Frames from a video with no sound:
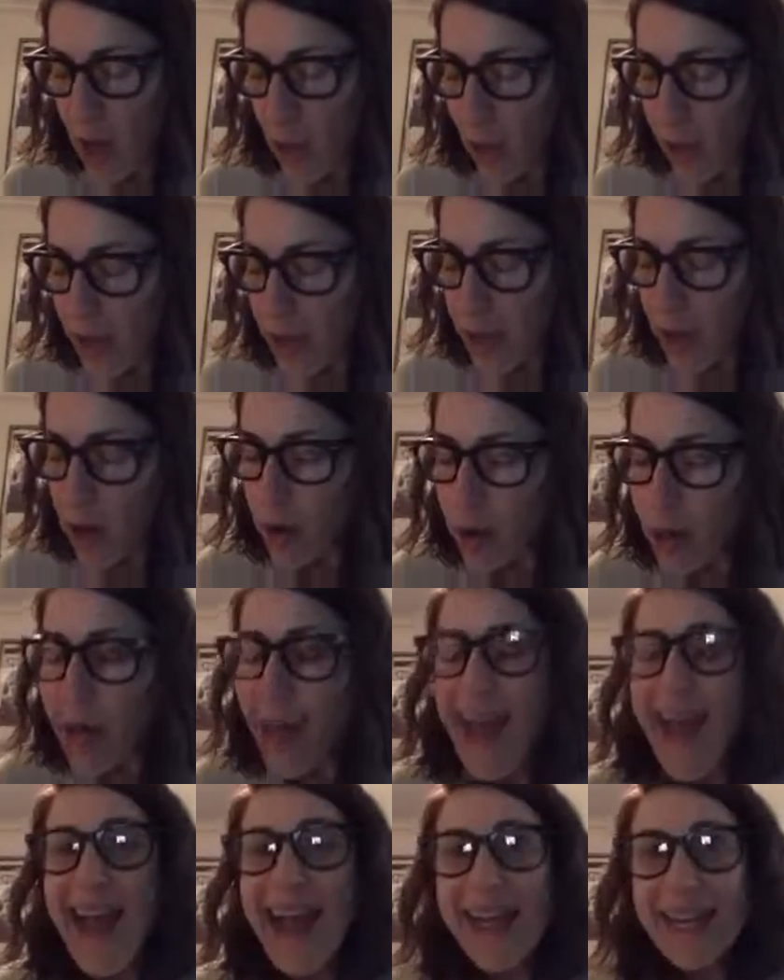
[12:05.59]
We are
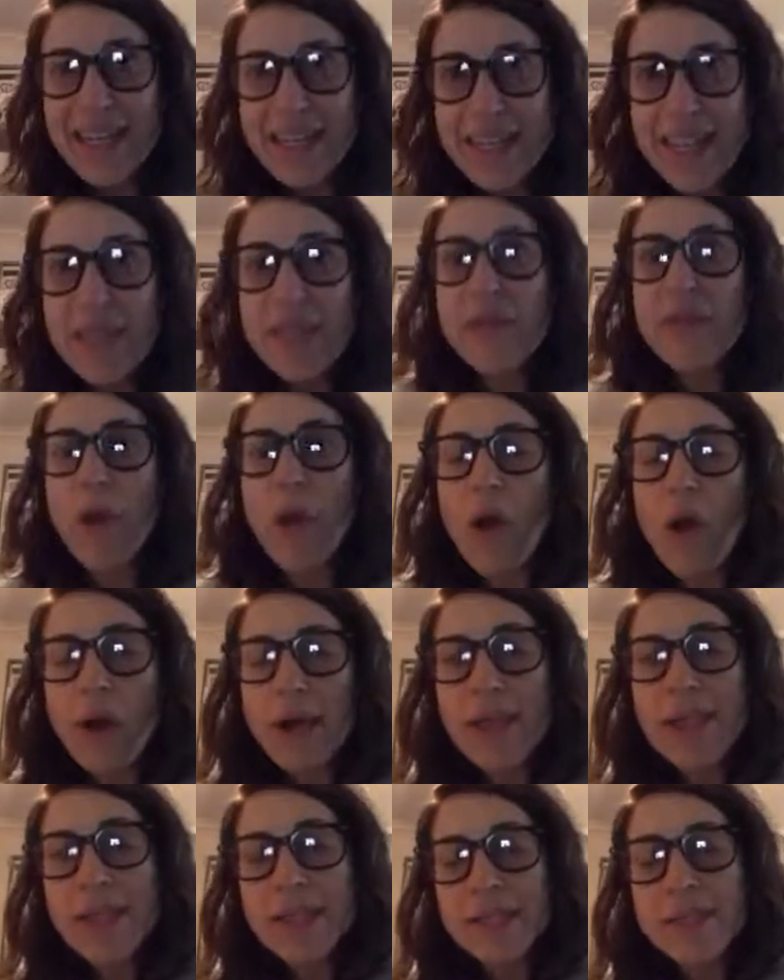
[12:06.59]
active
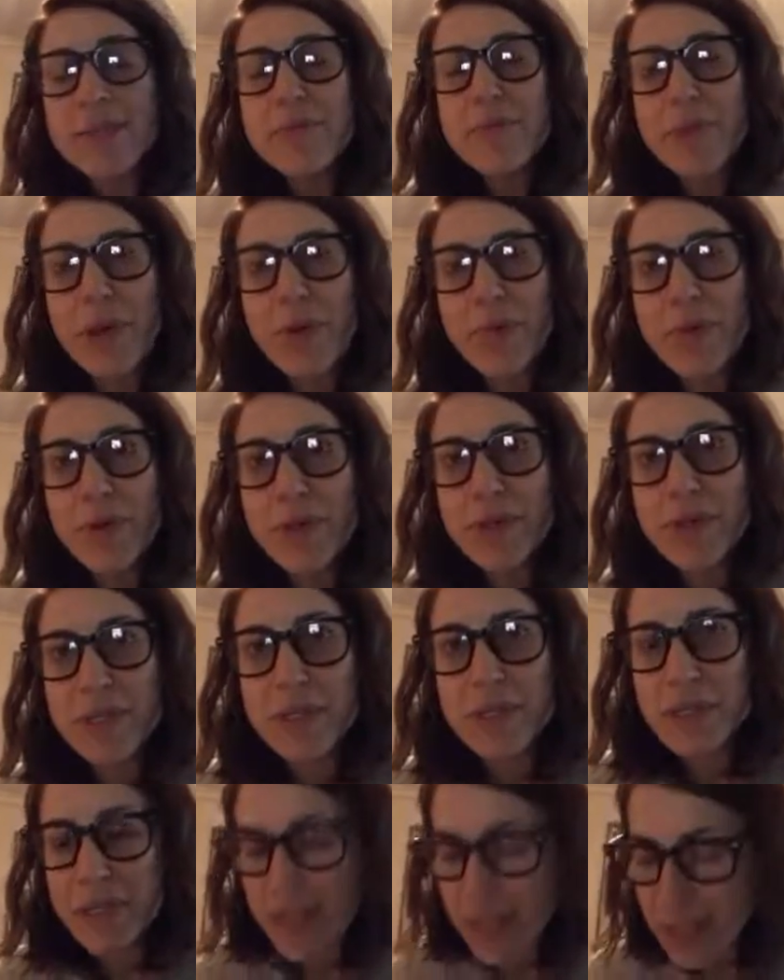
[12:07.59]
audience
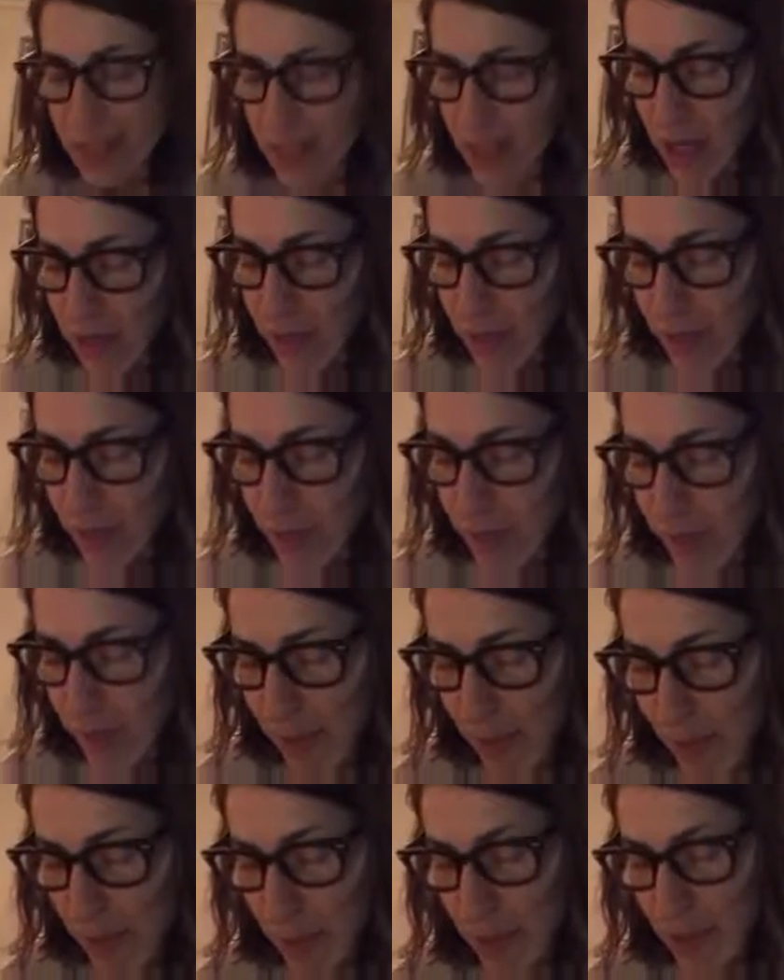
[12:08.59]
members. That's another
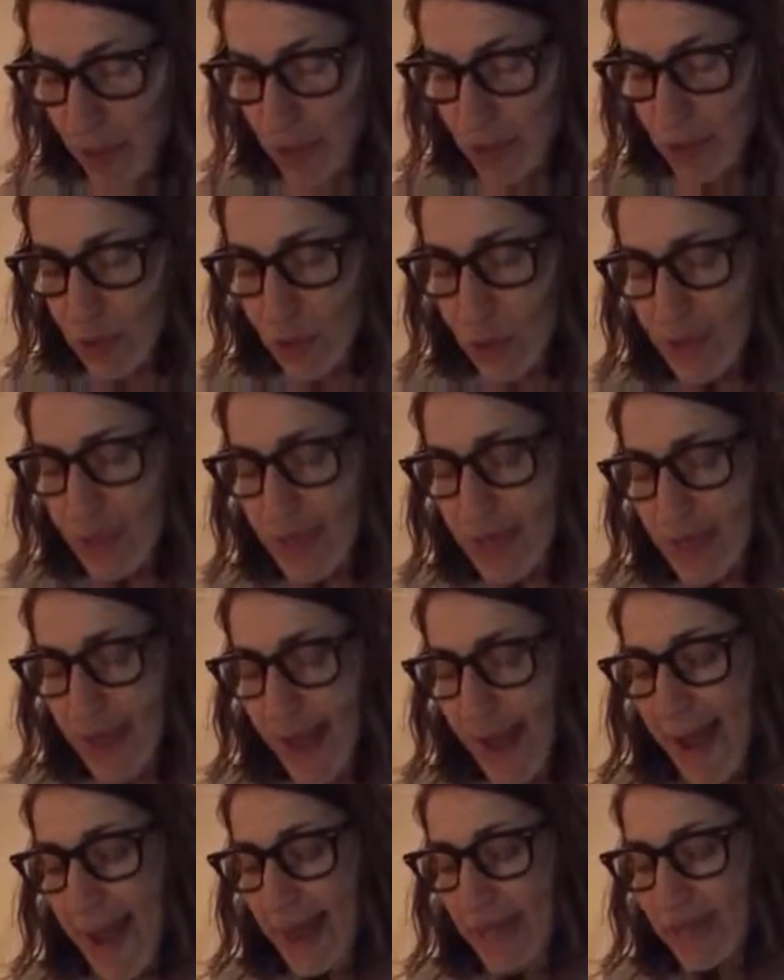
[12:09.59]
big part. So what's an
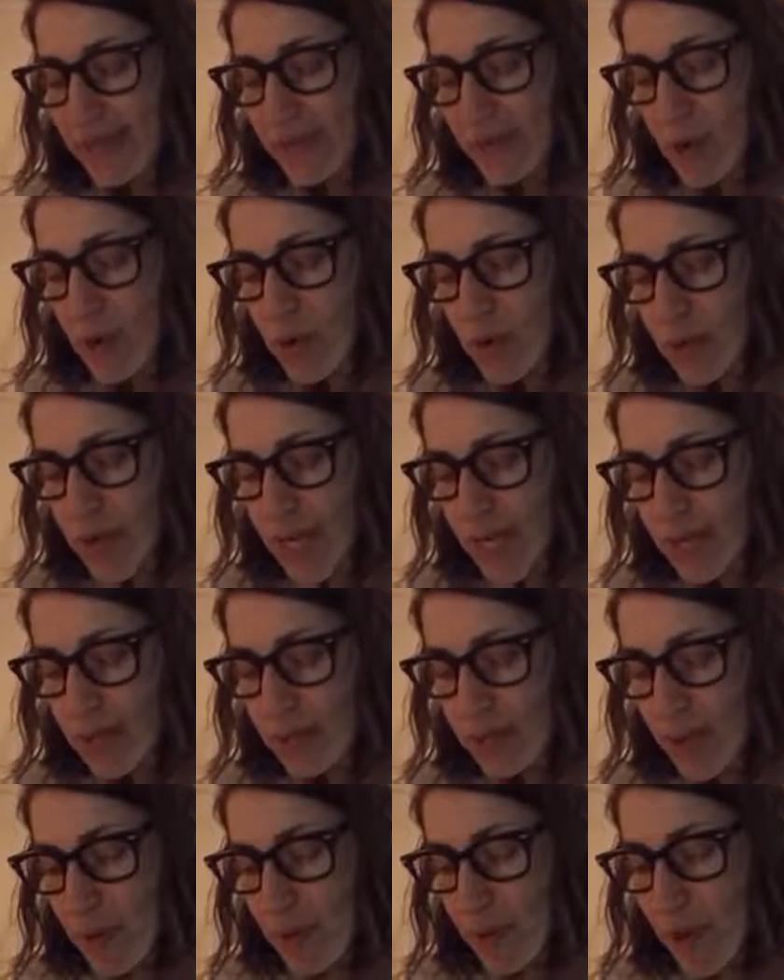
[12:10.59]
active
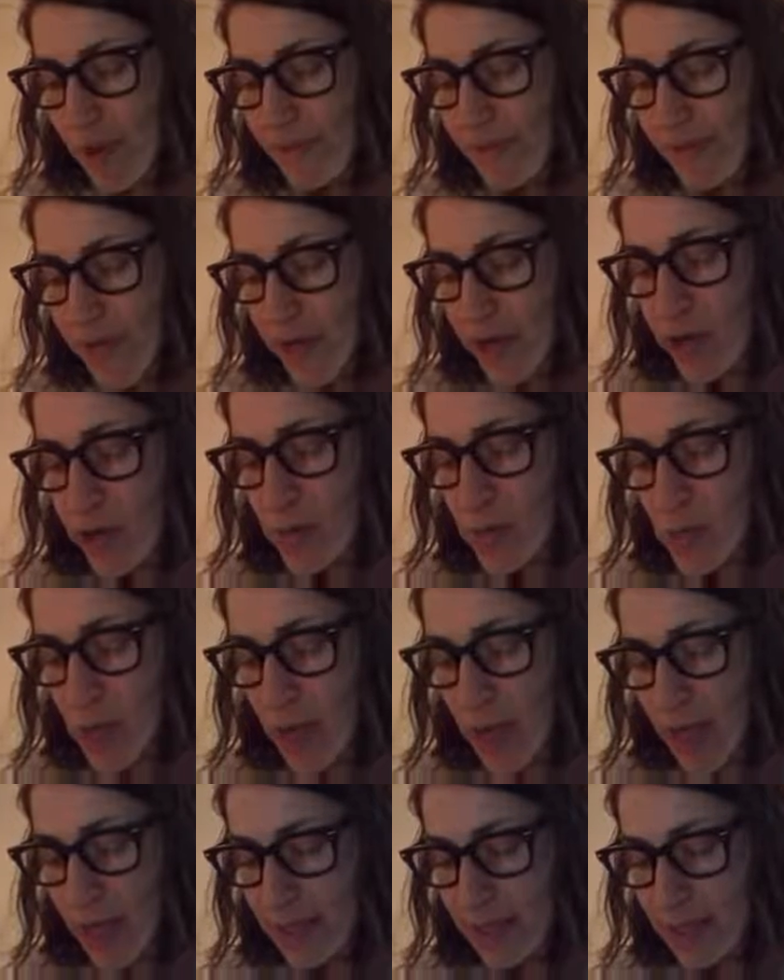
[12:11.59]
audience member? A variable
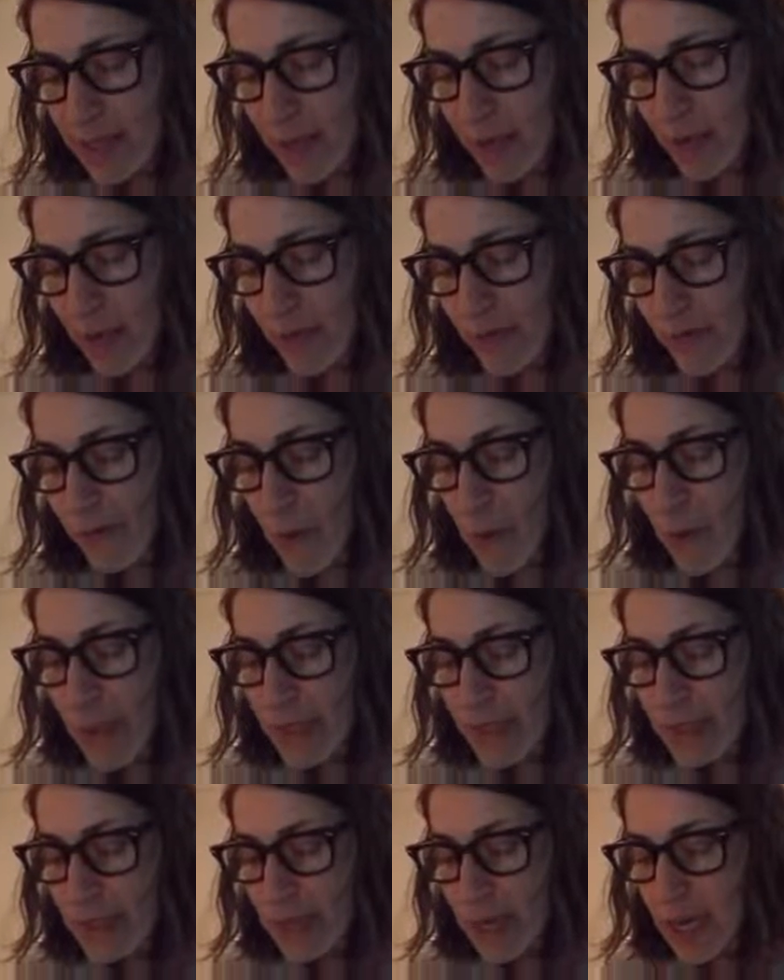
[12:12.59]
concept
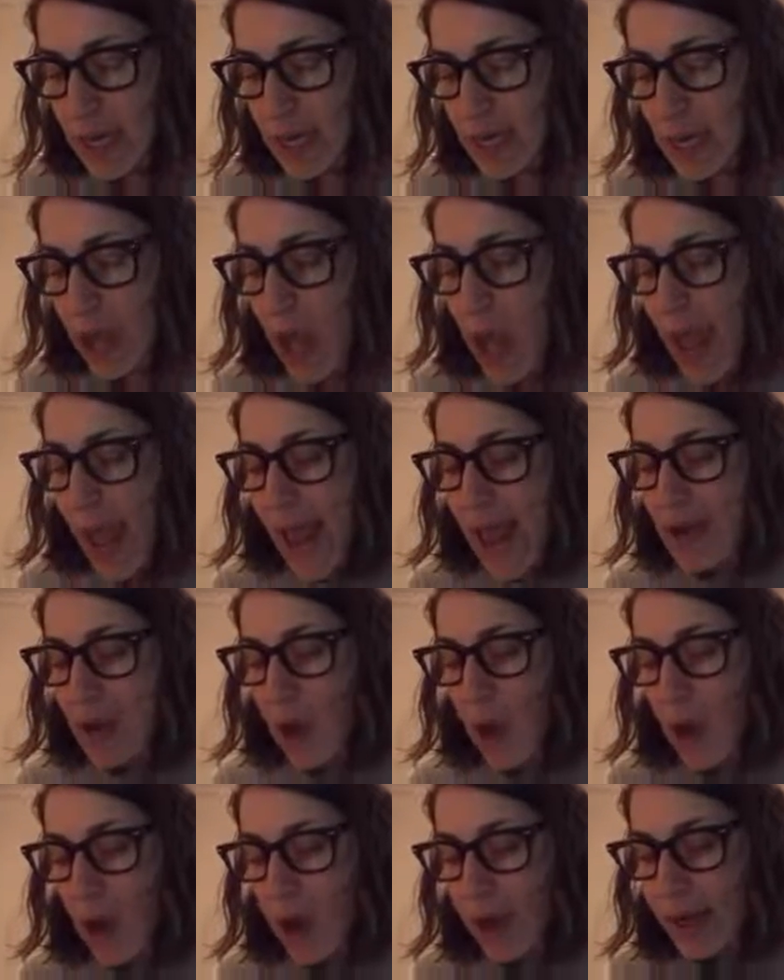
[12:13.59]
focused on an
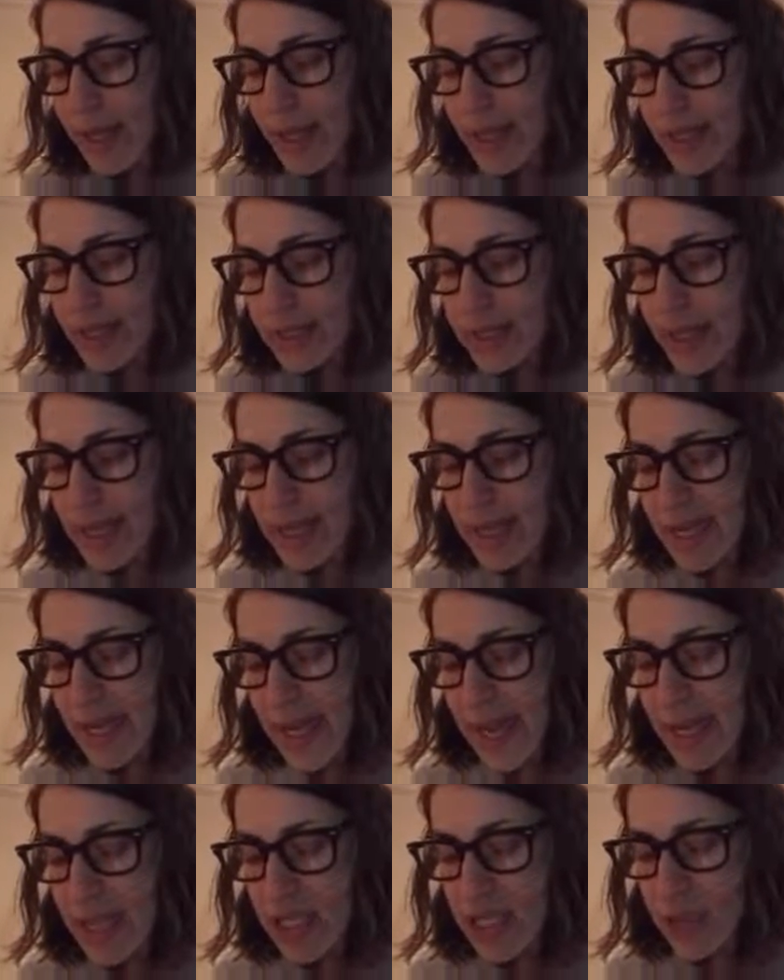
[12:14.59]
audience
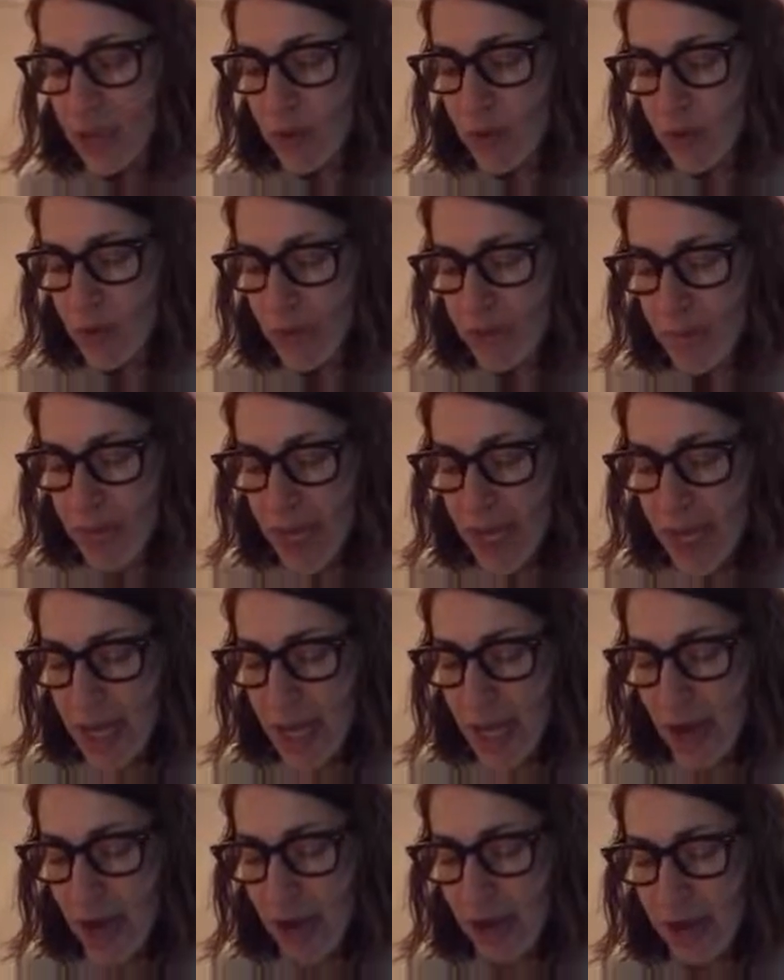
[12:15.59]
engaging with the
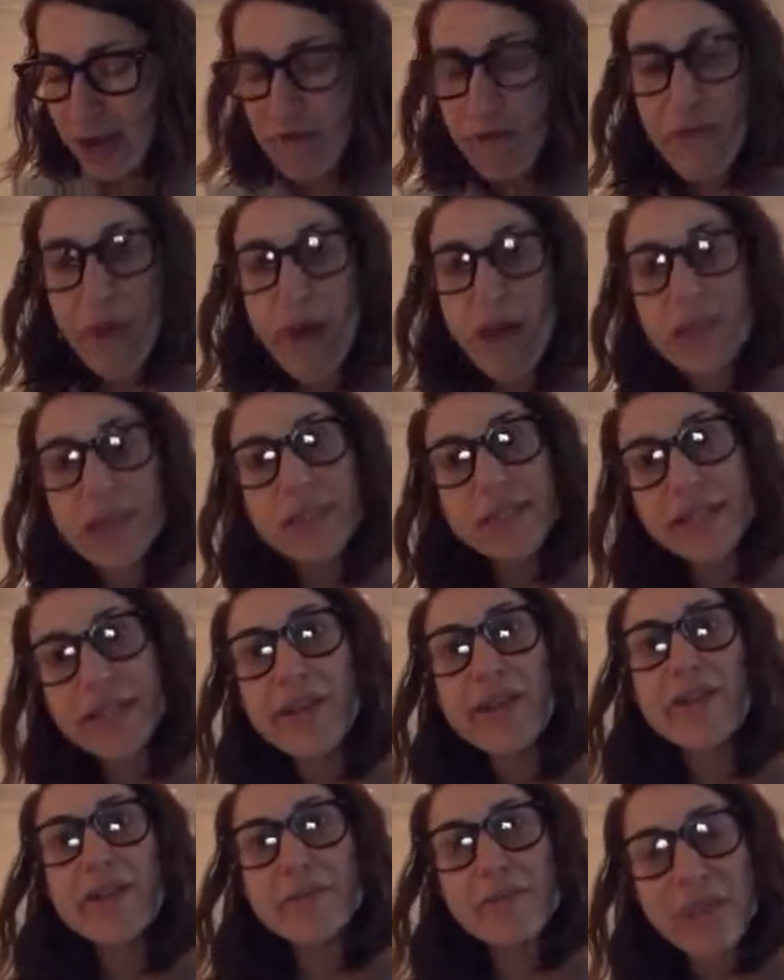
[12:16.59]
media on a
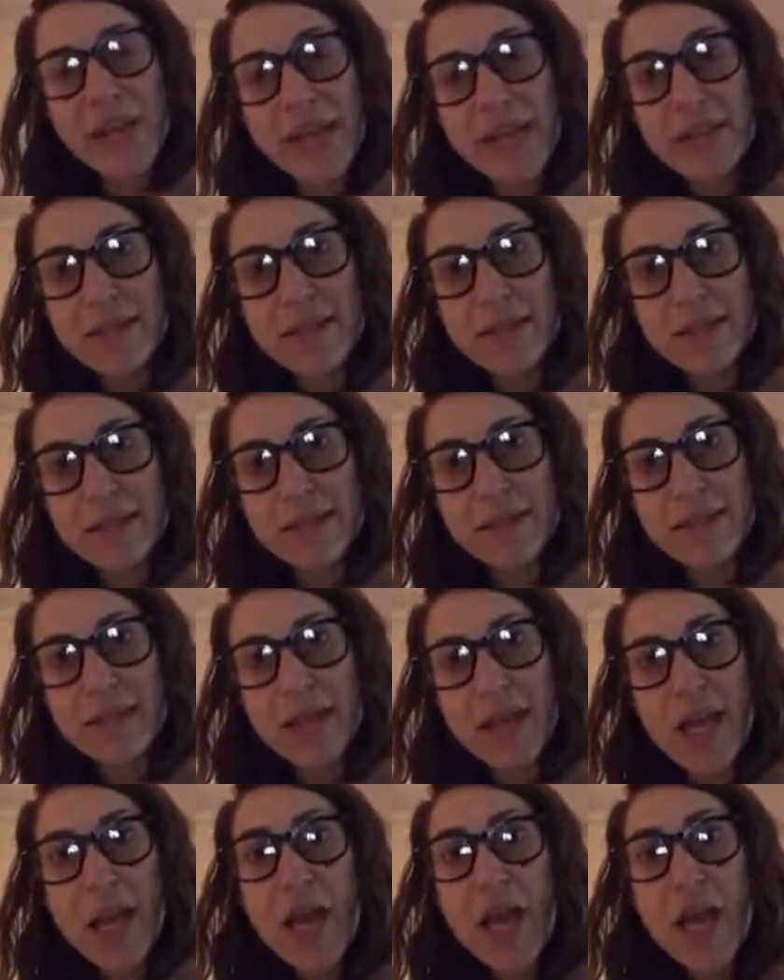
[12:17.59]
voluntary basis.